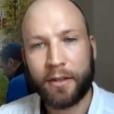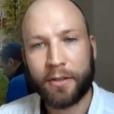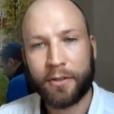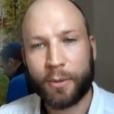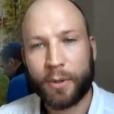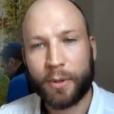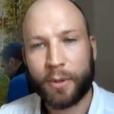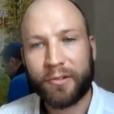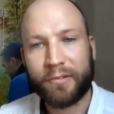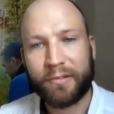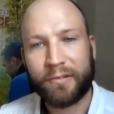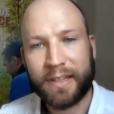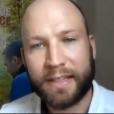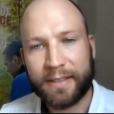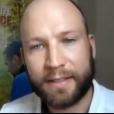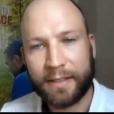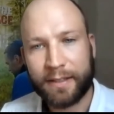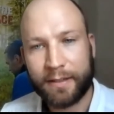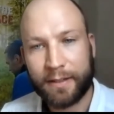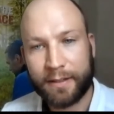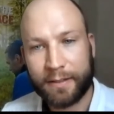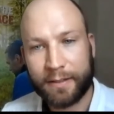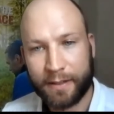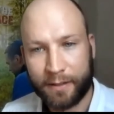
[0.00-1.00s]
to
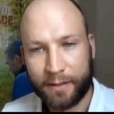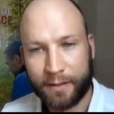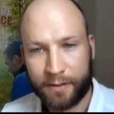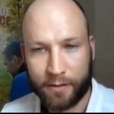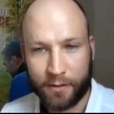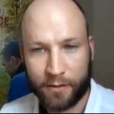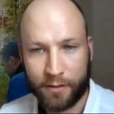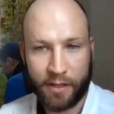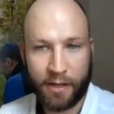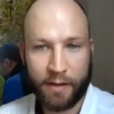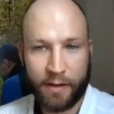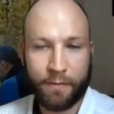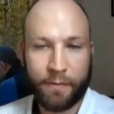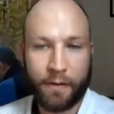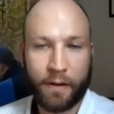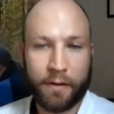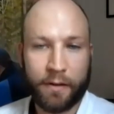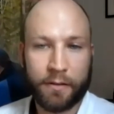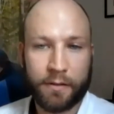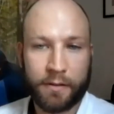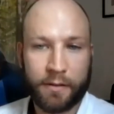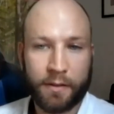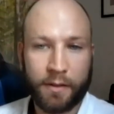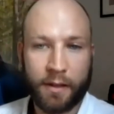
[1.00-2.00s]
increasingly distant
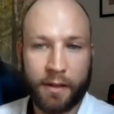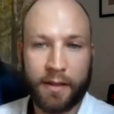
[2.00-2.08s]
geophones,